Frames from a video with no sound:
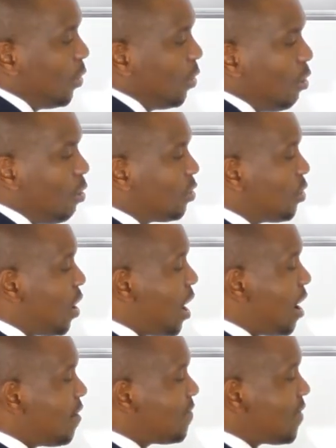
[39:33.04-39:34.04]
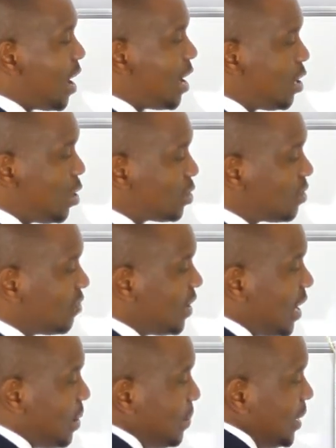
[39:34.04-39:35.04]
or you have a lot of
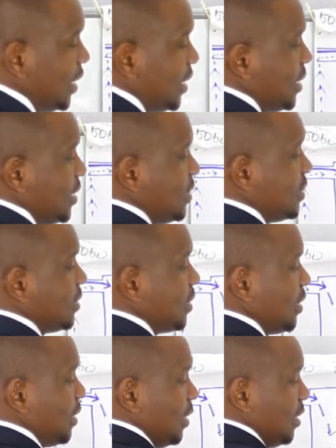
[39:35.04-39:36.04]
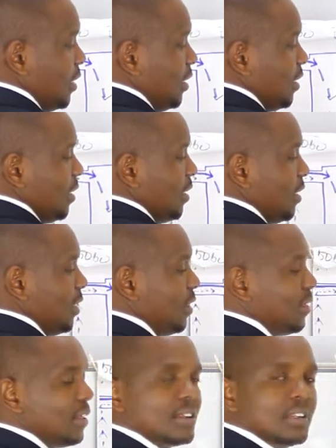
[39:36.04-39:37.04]
liabilities
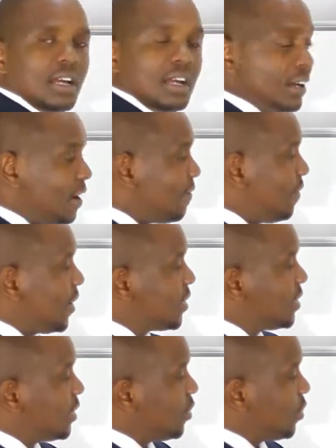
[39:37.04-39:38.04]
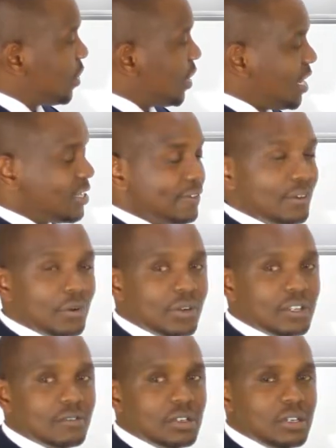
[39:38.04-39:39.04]
that are affecting your cash flow.
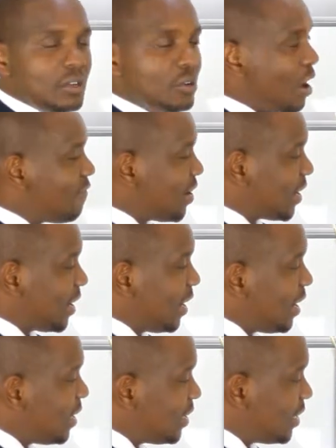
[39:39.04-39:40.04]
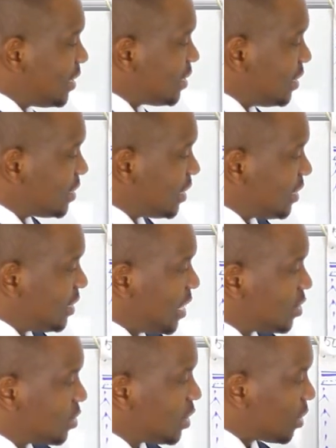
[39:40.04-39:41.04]
You have a car, yes, there's a
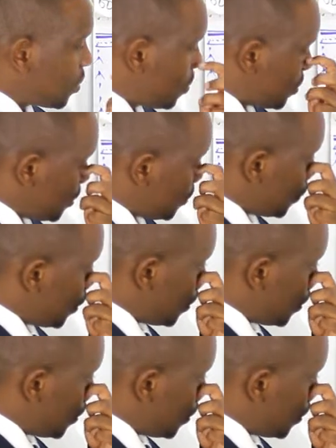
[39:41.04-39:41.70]
deduction that goes into a